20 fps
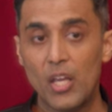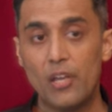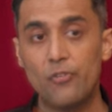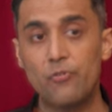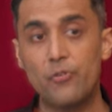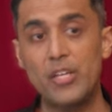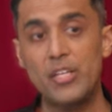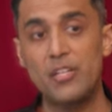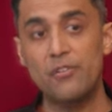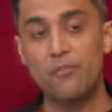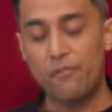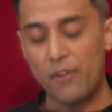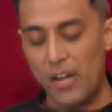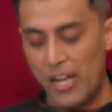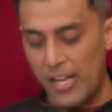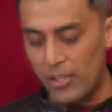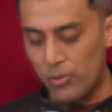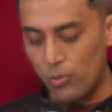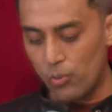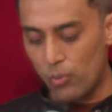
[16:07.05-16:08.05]
If we
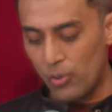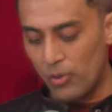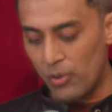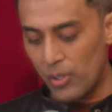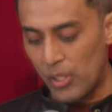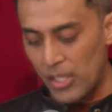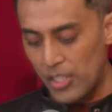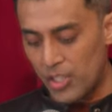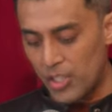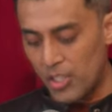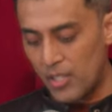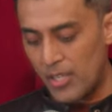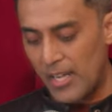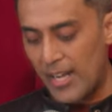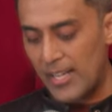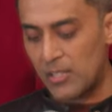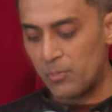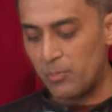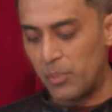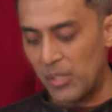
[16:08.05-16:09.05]
define religion
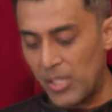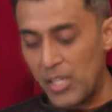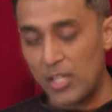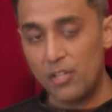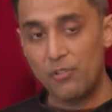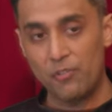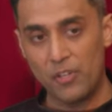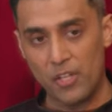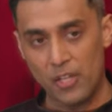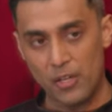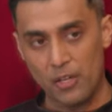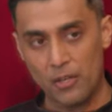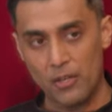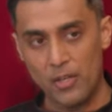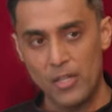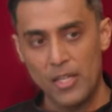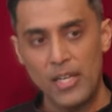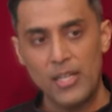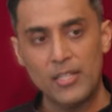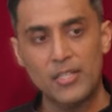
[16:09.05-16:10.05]
as belief here,
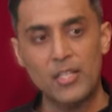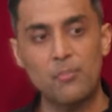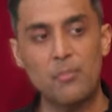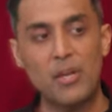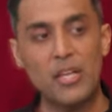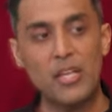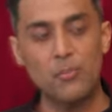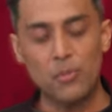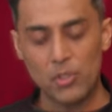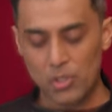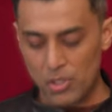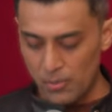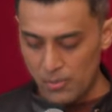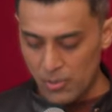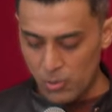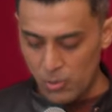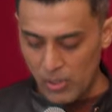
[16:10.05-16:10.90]
then many Muslims